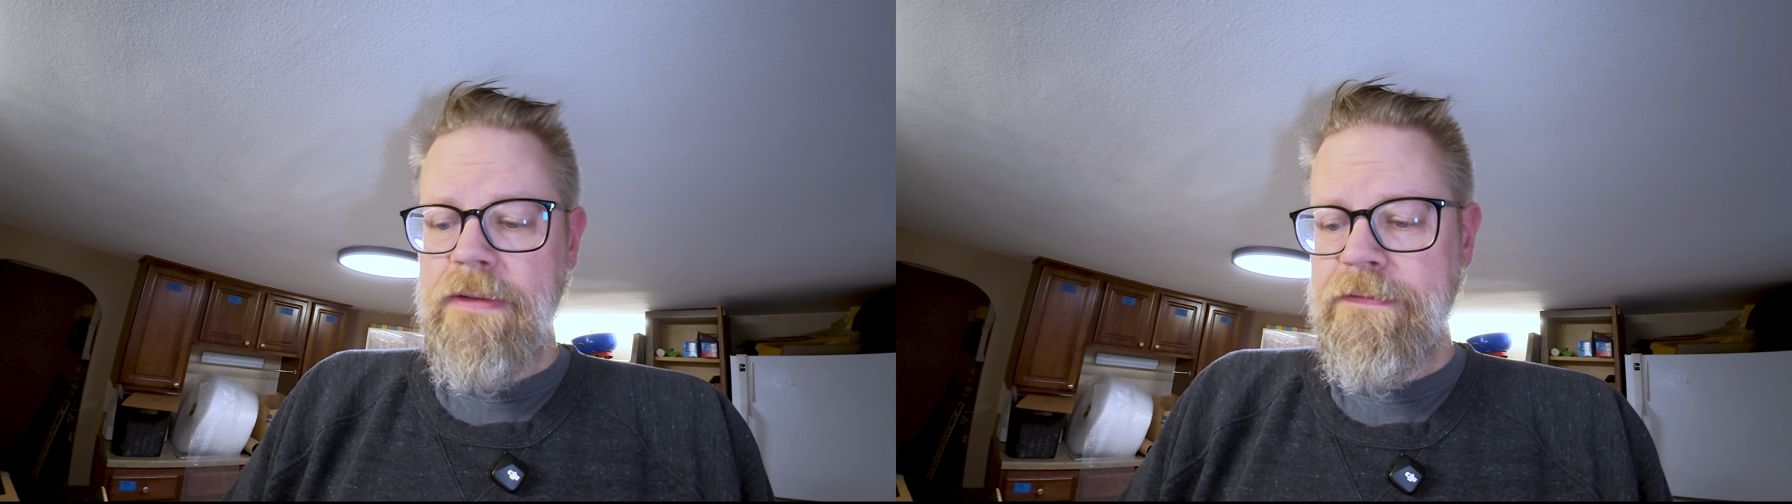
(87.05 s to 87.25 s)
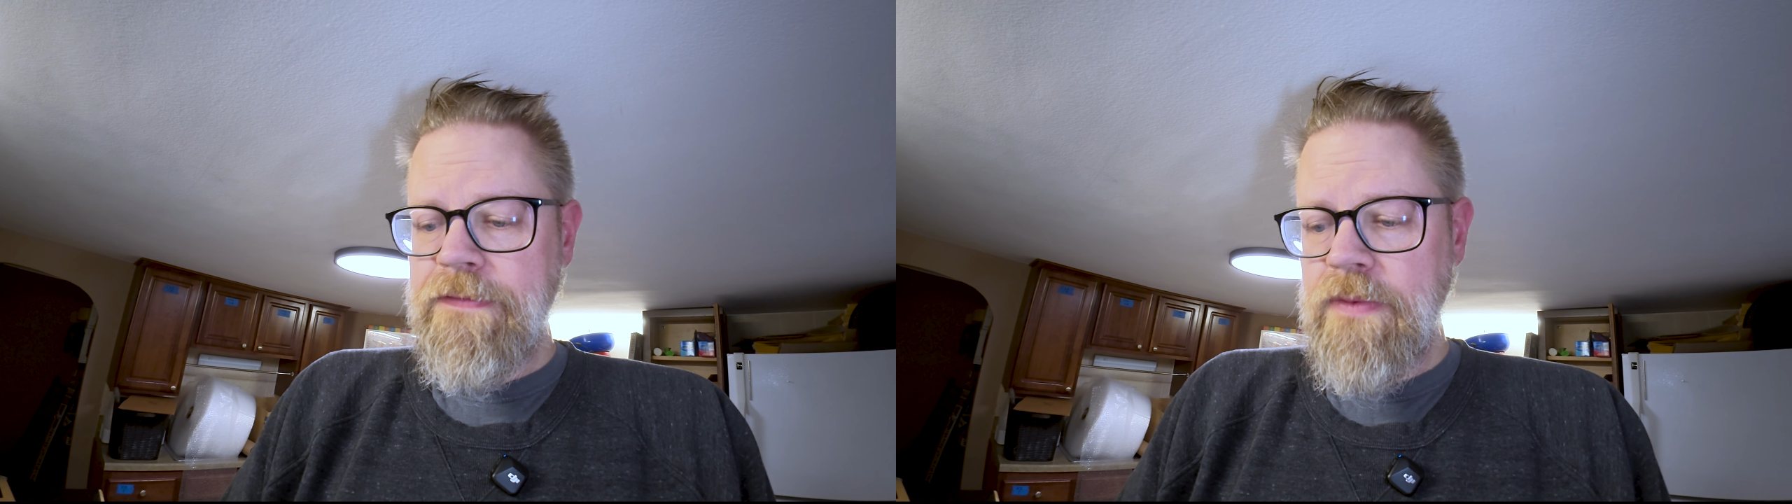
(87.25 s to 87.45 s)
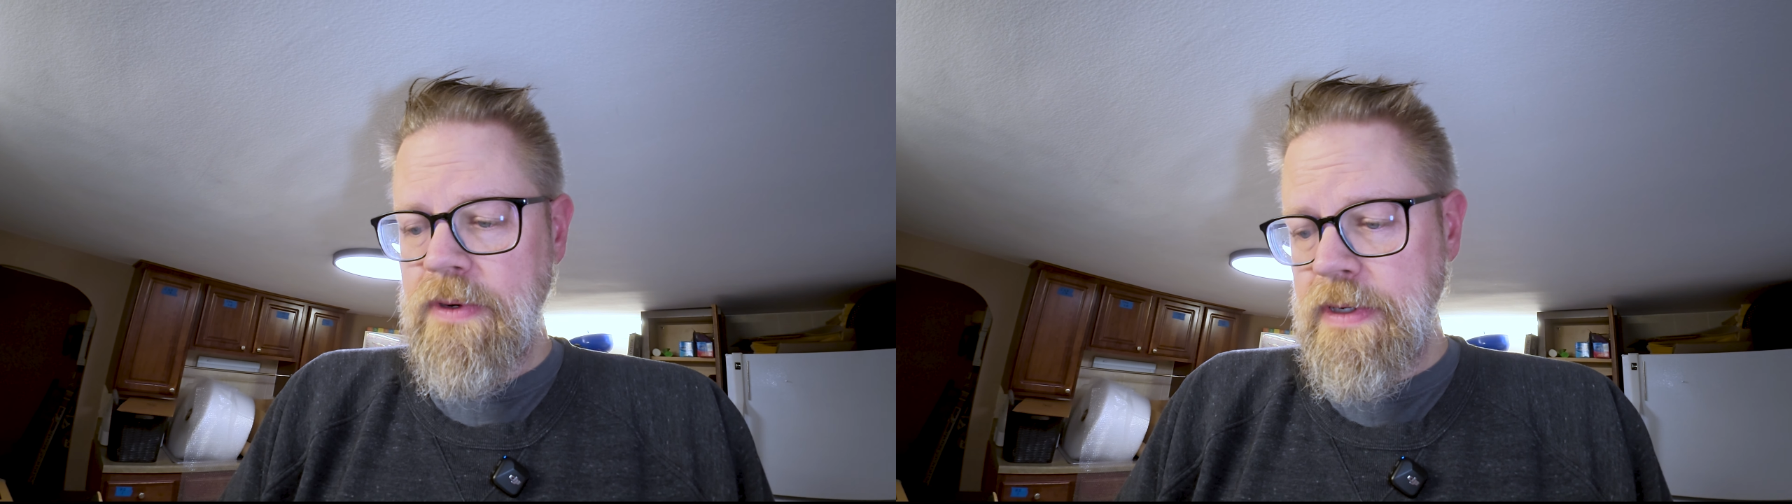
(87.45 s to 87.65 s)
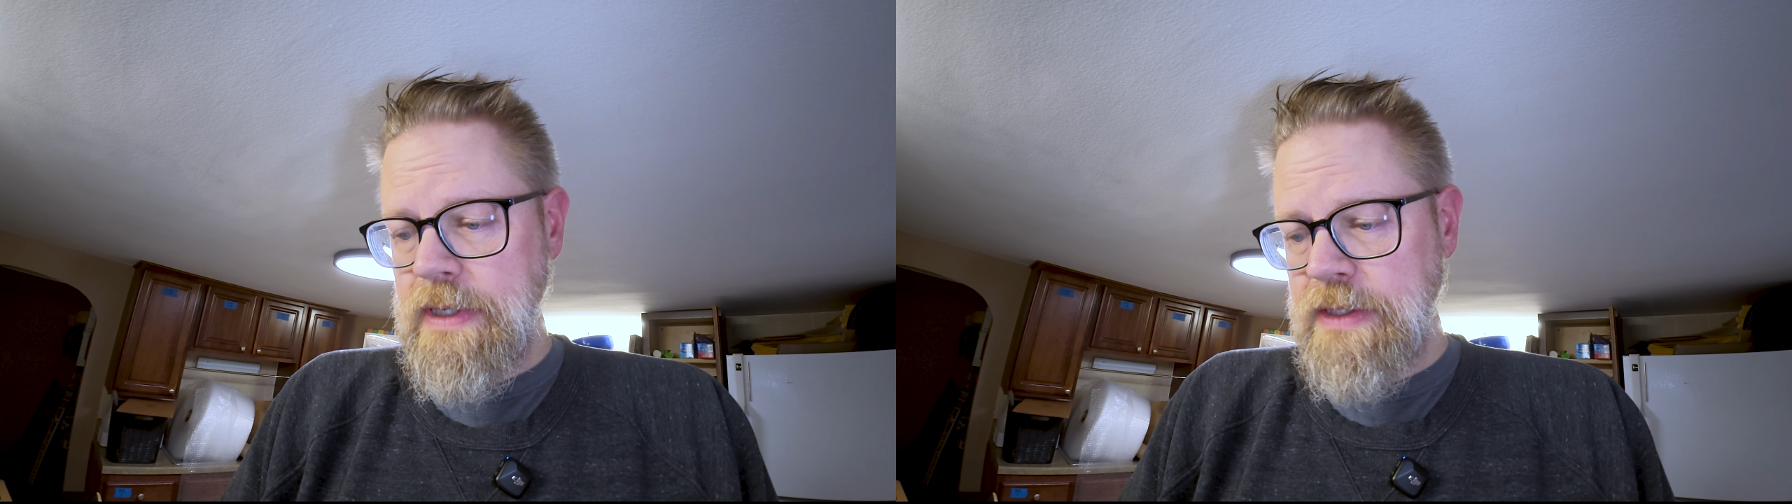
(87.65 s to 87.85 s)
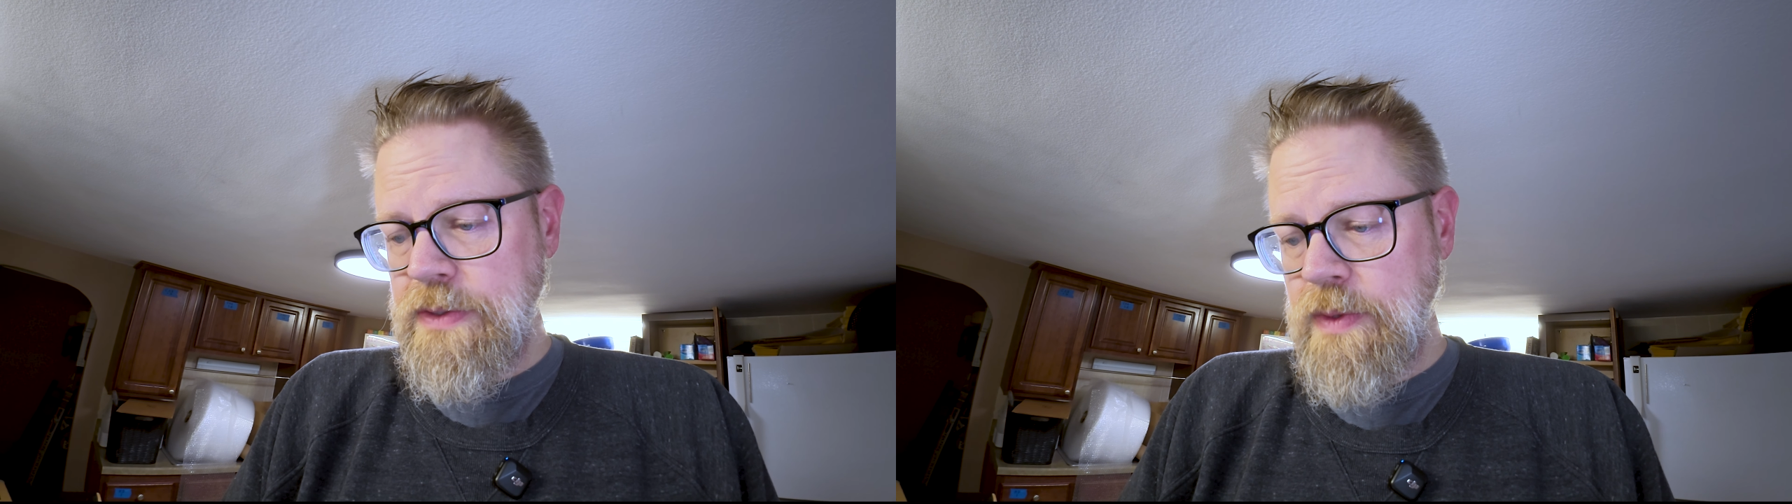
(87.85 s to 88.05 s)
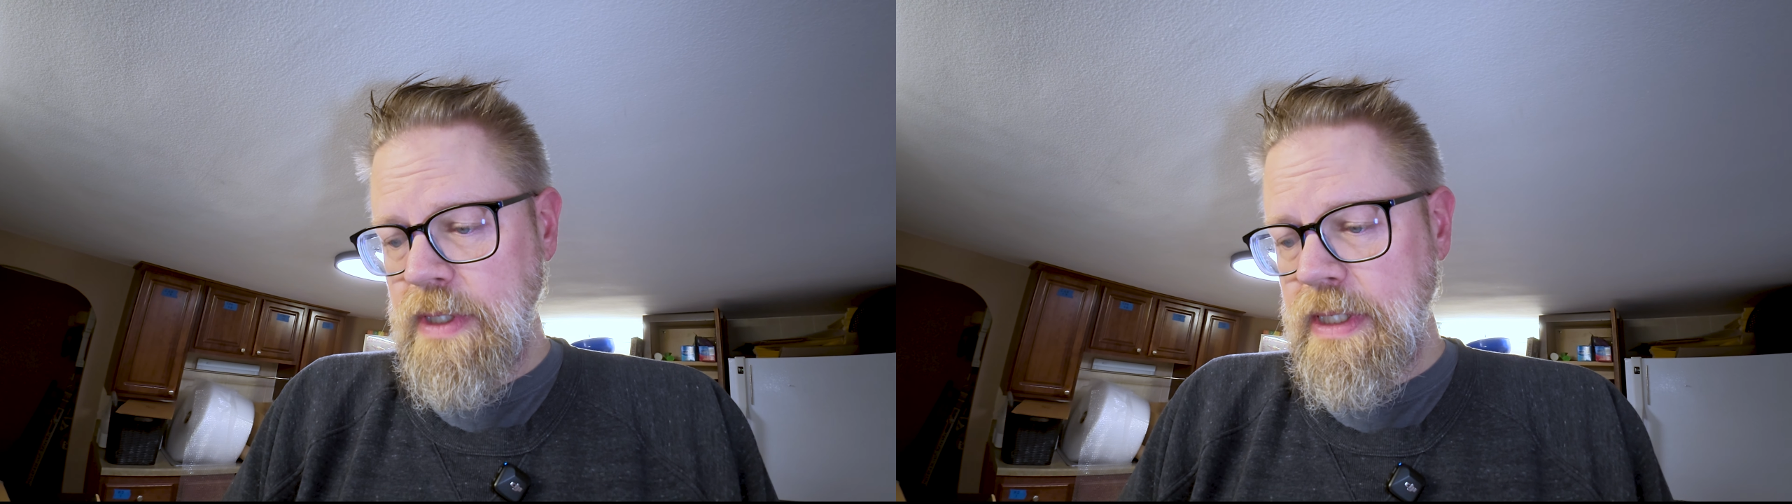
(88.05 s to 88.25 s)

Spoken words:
for a 2